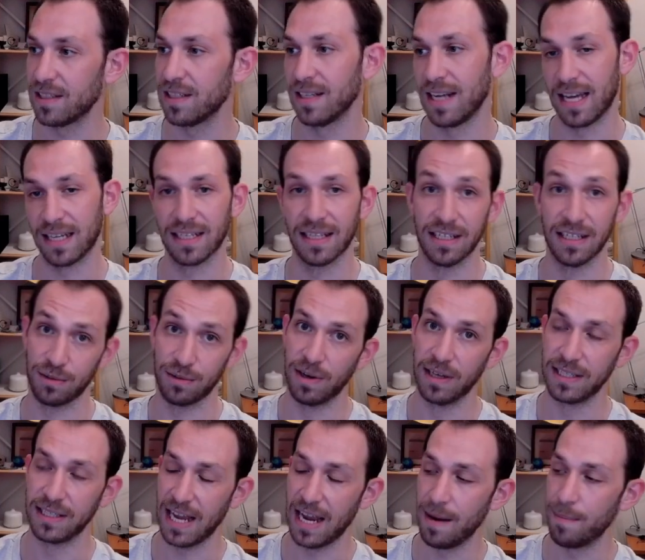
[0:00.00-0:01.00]
Yes, this
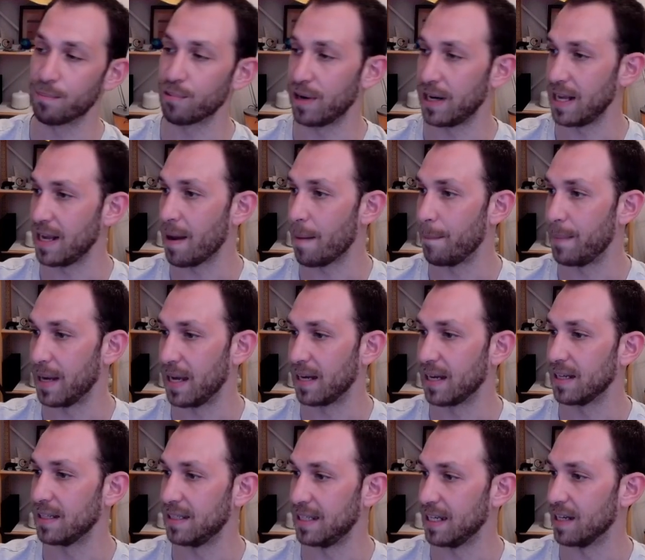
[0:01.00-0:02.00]
was a pretty big
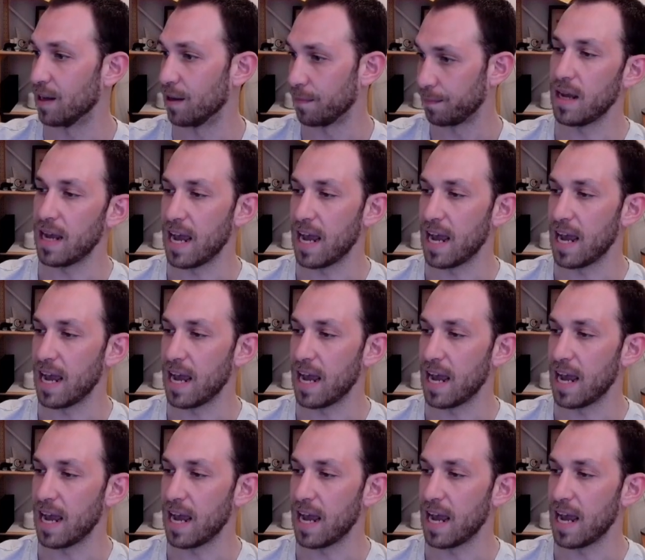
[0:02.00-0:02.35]
deal.